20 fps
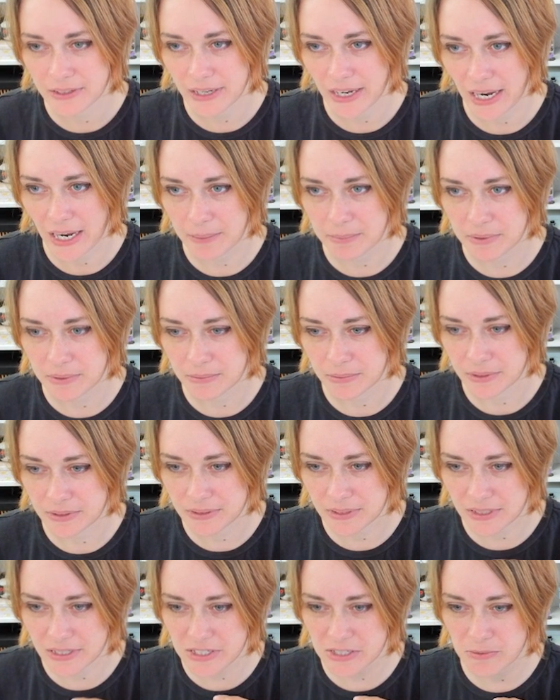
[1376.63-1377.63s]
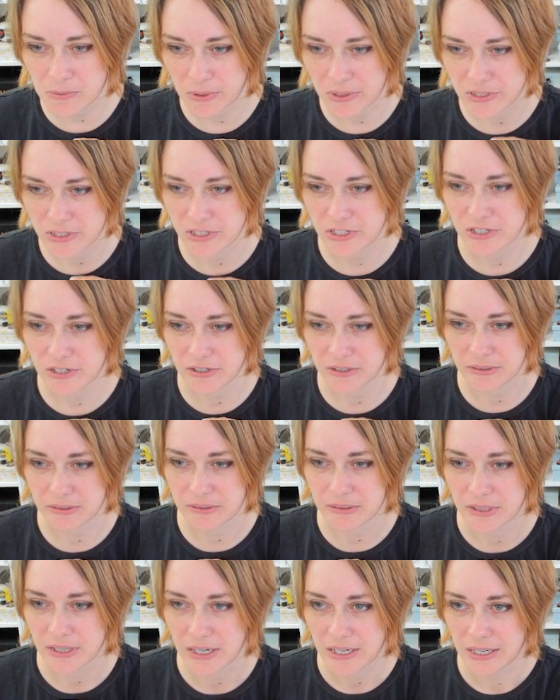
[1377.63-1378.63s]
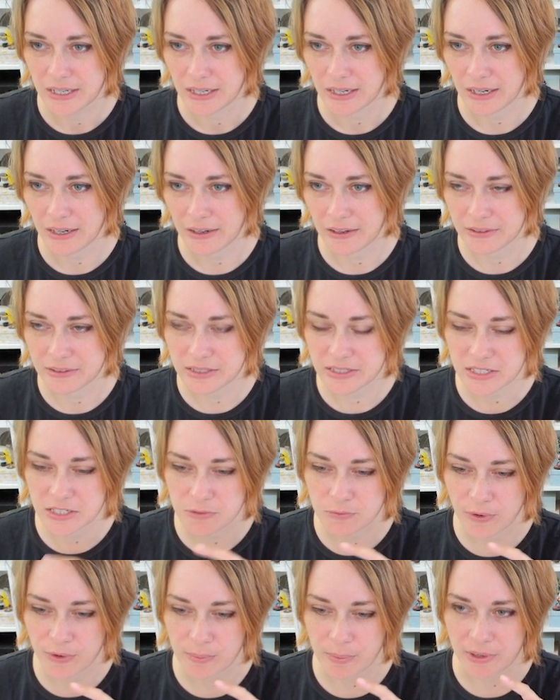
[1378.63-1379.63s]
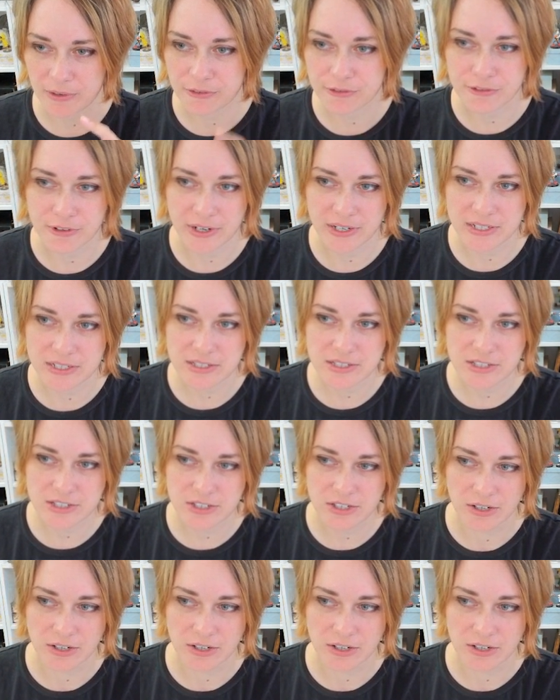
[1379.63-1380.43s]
happy with this one too. This is one of my friends'